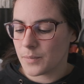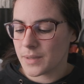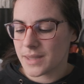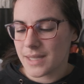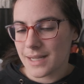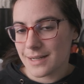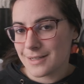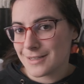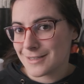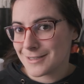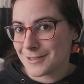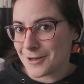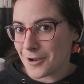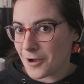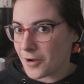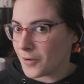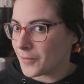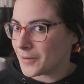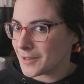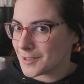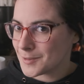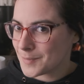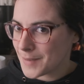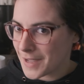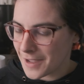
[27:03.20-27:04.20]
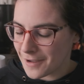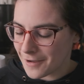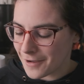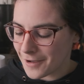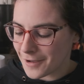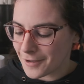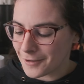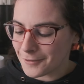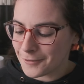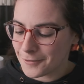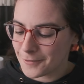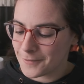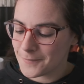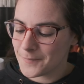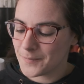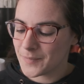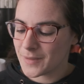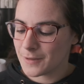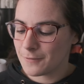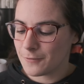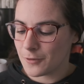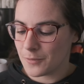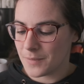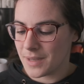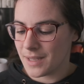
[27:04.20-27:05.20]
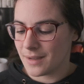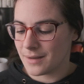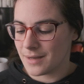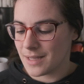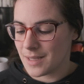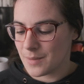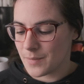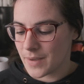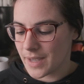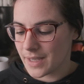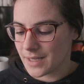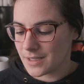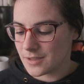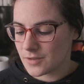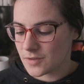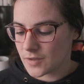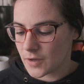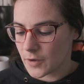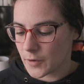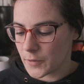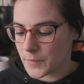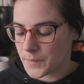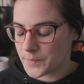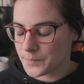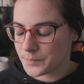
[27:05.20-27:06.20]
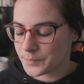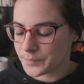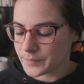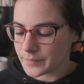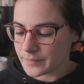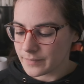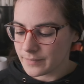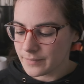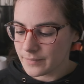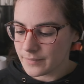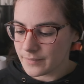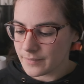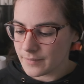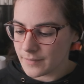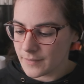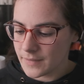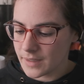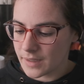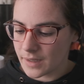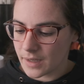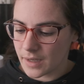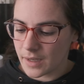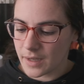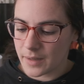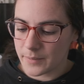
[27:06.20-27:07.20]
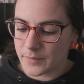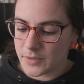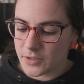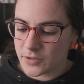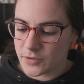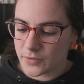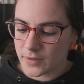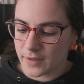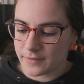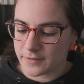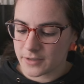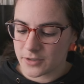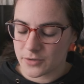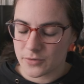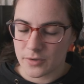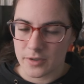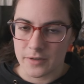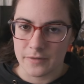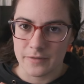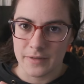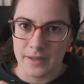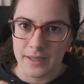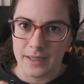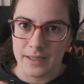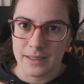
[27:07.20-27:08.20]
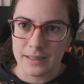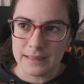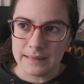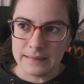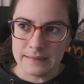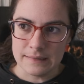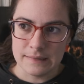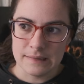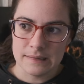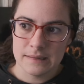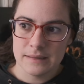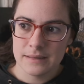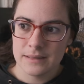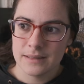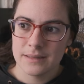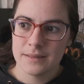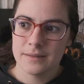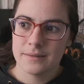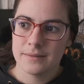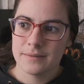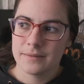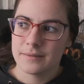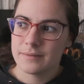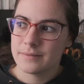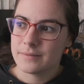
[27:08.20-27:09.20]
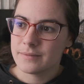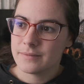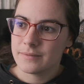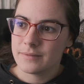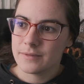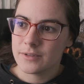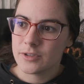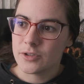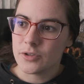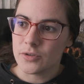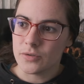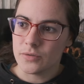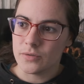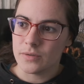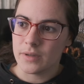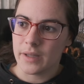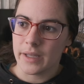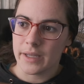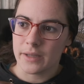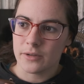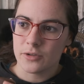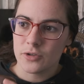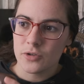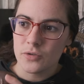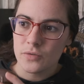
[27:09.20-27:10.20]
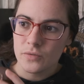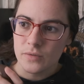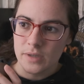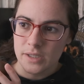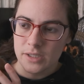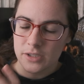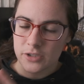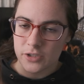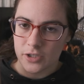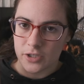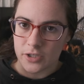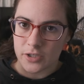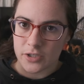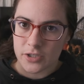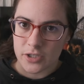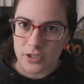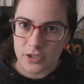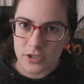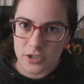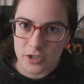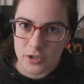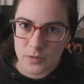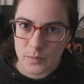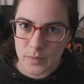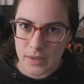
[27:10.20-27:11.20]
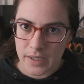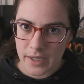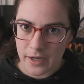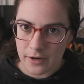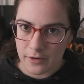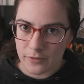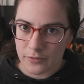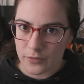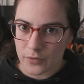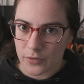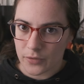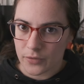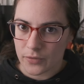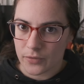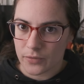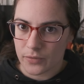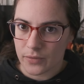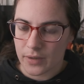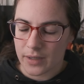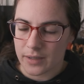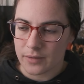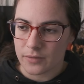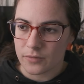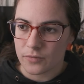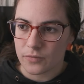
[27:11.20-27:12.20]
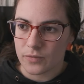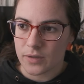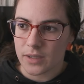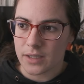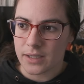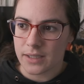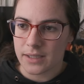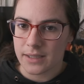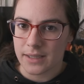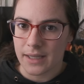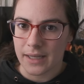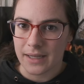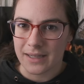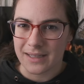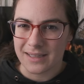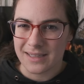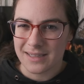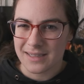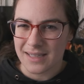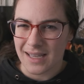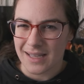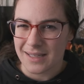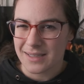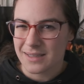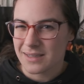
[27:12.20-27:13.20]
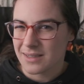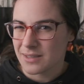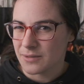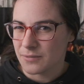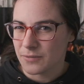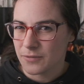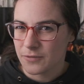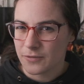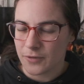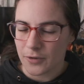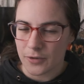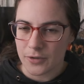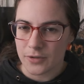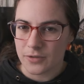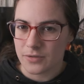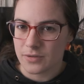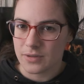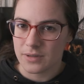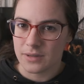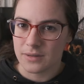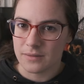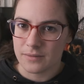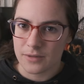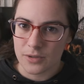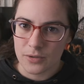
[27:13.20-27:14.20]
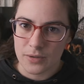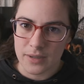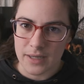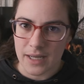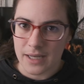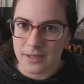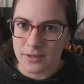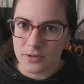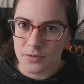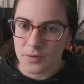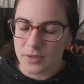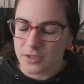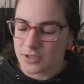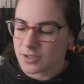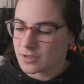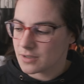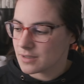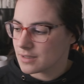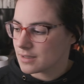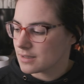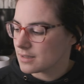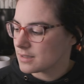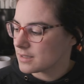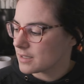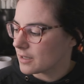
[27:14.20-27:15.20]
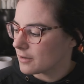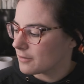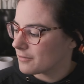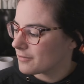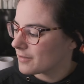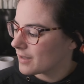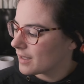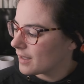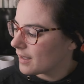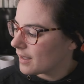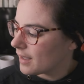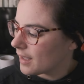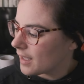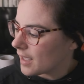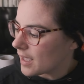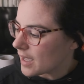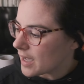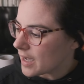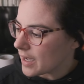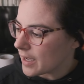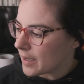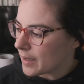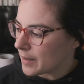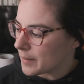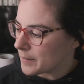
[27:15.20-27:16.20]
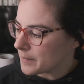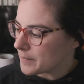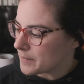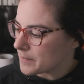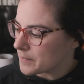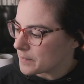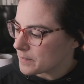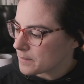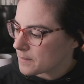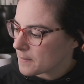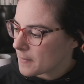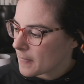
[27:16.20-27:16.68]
but that doesn't always pay off for me on eBay. So um, you do have to sort of like do like do research and just be careful and really like assess the photos and you can ask questions and stuff. Um,